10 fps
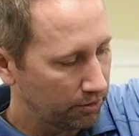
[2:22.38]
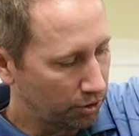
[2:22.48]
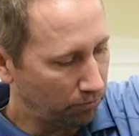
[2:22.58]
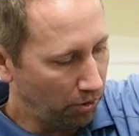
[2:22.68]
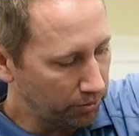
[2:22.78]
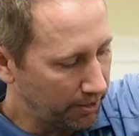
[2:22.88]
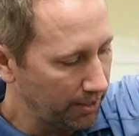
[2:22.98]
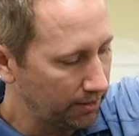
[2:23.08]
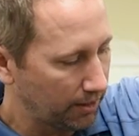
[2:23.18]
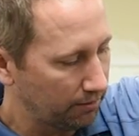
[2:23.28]
to
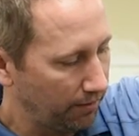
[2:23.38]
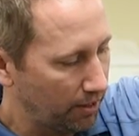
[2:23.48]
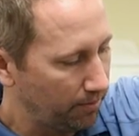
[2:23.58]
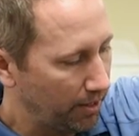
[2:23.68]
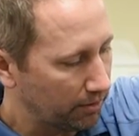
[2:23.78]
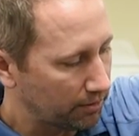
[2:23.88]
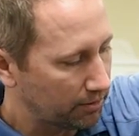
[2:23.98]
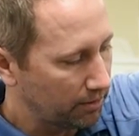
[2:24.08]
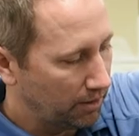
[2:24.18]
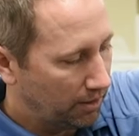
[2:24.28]
rotate the conveyor
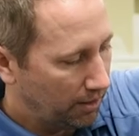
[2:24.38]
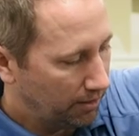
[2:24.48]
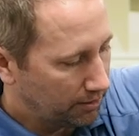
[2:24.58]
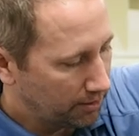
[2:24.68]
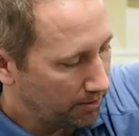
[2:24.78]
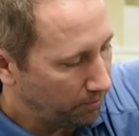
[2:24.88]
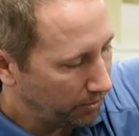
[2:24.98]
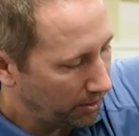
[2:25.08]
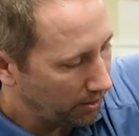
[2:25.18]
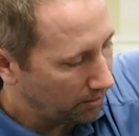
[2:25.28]
belts, and
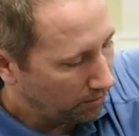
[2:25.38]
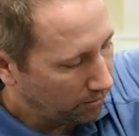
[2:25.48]
simply